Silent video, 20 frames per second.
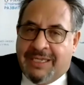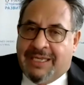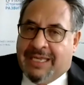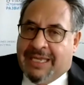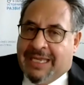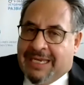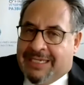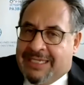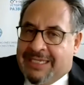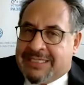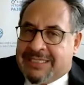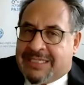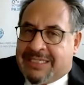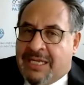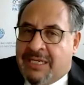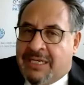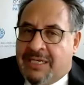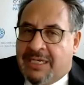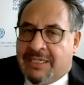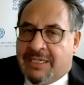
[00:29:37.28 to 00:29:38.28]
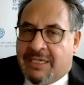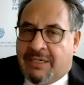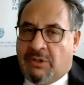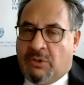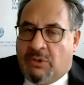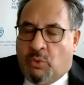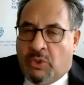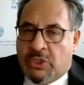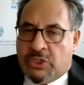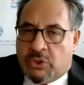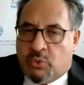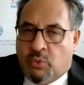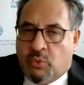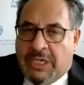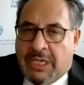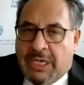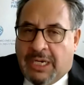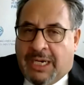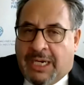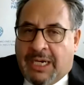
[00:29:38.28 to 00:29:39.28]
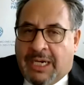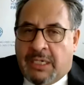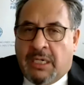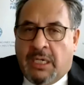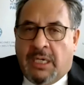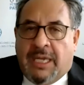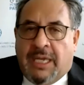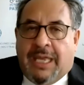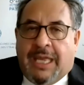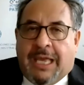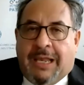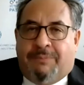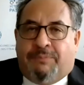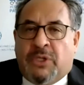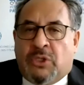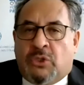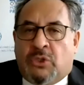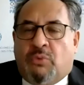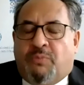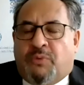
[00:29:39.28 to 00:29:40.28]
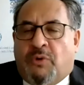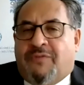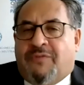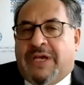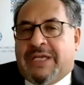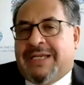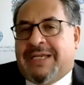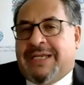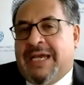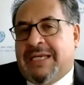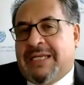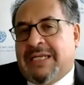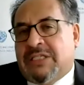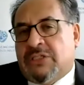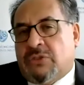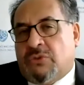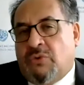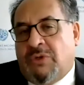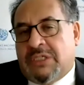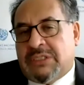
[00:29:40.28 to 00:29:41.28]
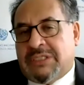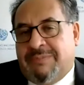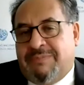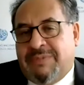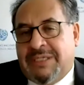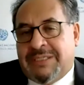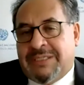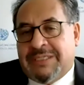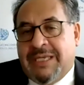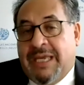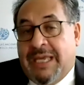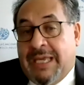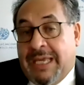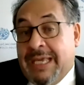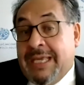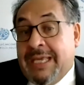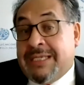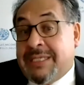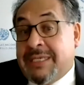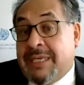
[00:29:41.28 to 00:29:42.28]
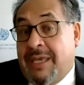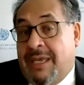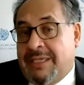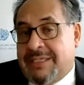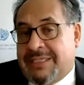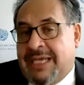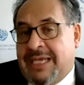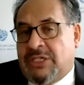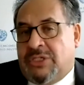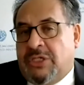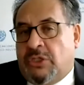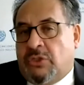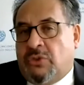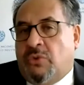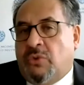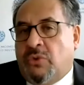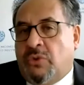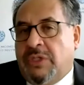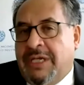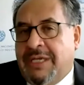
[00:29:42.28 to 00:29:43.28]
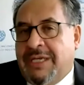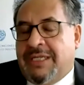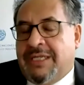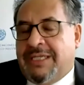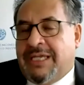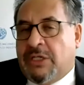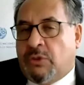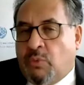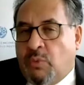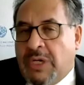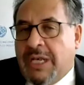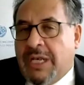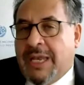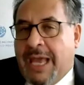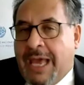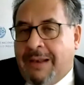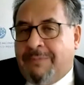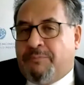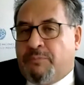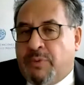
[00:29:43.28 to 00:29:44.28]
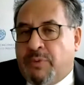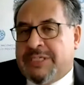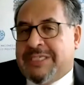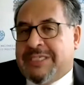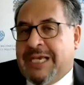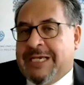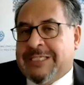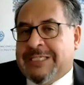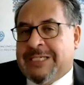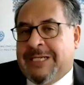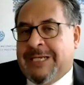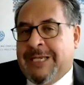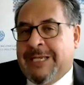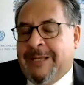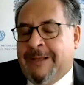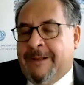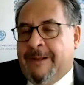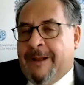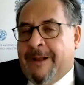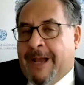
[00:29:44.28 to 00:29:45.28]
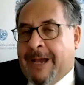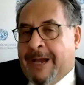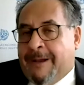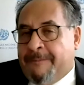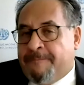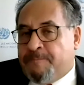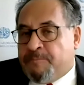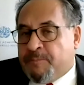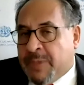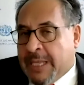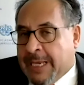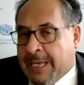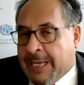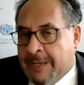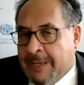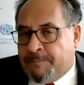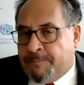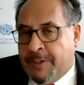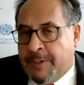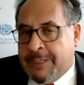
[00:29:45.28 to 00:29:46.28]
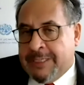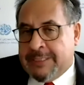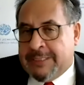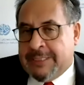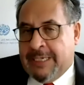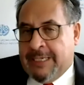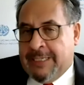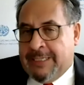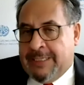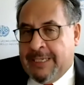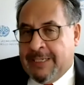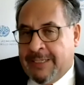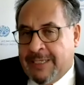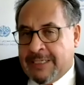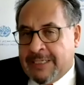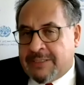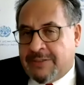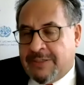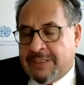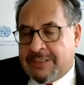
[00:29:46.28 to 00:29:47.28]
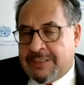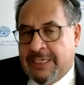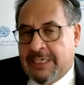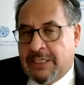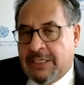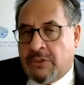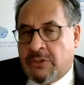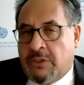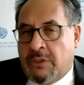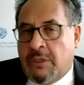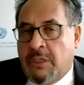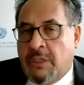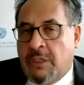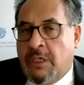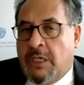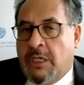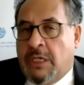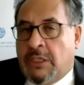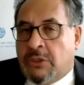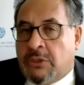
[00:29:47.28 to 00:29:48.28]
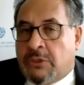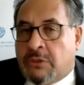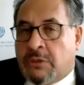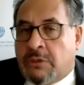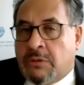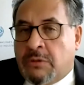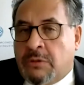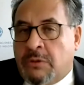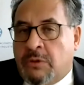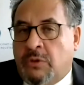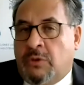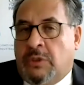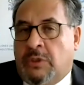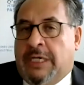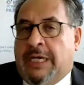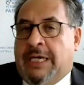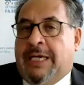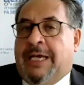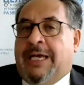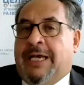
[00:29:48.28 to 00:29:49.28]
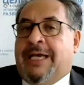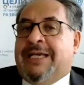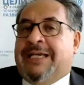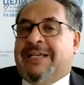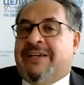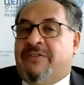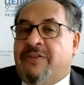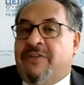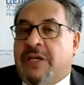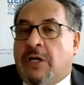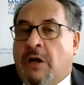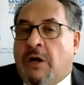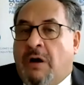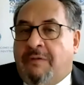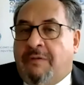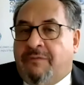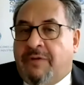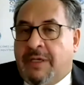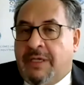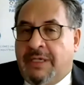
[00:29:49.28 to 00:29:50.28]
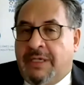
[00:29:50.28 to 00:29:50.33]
And this standard, which we are helping to provide guidance to SMEs, is such a tool that will help precisely companies and the industrial sector to recover